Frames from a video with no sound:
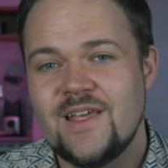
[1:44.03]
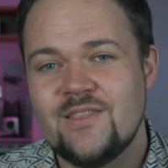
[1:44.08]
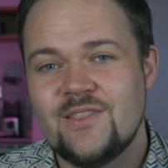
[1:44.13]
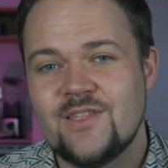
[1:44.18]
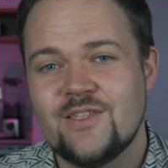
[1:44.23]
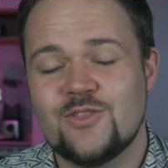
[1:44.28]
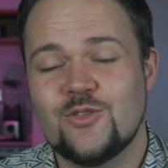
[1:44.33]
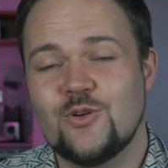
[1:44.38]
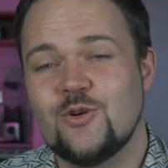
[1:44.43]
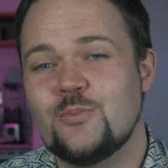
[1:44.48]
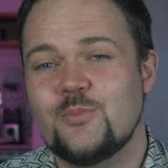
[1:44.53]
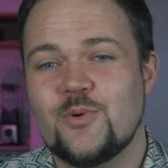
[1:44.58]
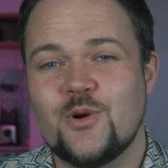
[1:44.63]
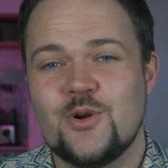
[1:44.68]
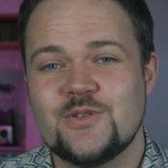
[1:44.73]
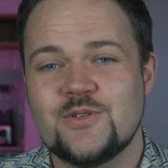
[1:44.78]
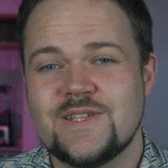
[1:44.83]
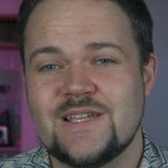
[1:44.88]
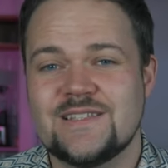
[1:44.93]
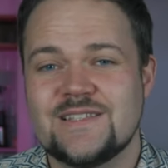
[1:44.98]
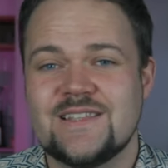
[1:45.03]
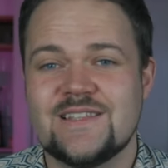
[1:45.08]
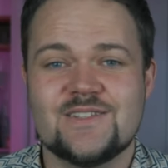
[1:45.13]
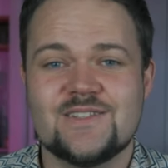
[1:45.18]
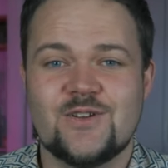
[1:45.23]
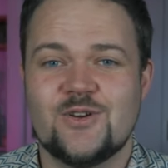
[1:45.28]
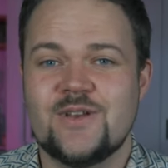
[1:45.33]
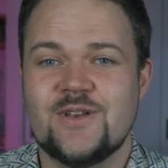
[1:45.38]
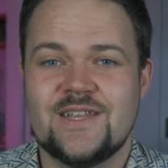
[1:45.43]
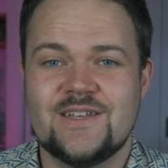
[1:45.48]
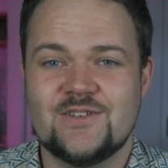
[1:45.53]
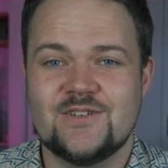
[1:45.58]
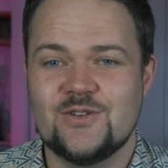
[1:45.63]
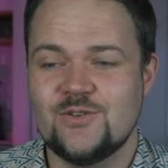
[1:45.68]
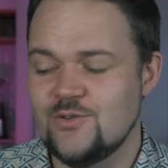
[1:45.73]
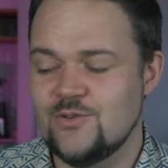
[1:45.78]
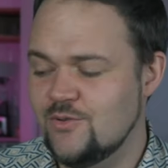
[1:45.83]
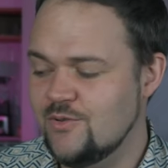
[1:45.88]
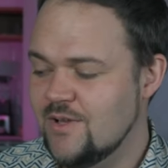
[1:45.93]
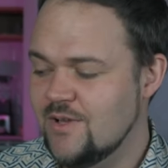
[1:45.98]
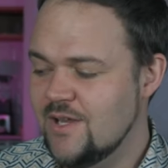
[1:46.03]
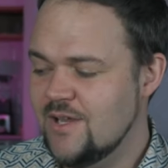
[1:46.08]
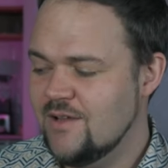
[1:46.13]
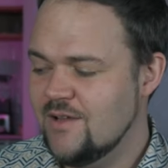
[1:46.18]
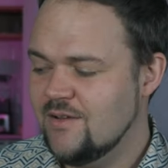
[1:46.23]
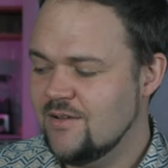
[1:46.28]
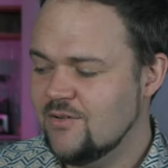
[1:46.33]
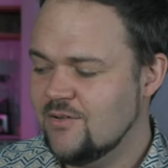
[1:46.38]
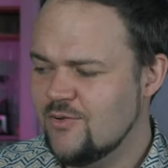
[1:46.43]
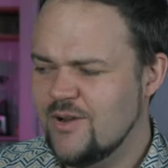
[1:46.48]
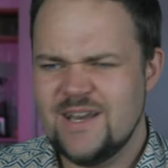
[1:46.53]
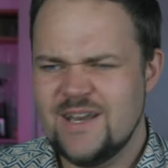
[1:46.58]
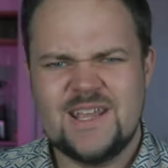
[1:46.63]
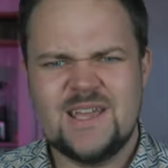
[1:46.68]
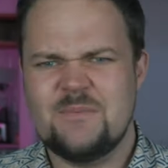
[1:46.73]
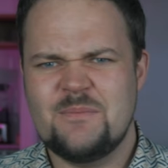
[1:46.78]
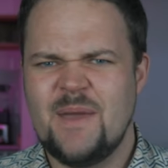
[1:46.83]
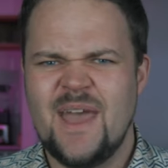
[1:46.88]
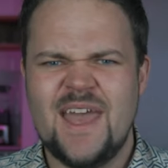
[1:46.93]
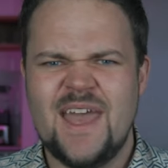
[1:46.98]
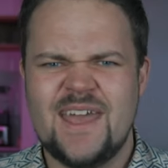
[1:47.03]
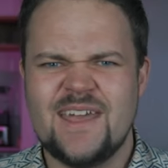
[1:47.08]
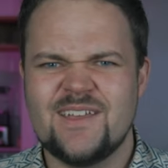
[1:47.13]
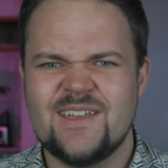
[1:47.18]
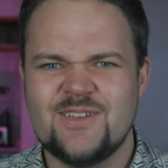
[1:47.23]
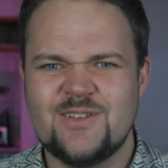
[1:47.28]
the thought process that's gone into creating a bag.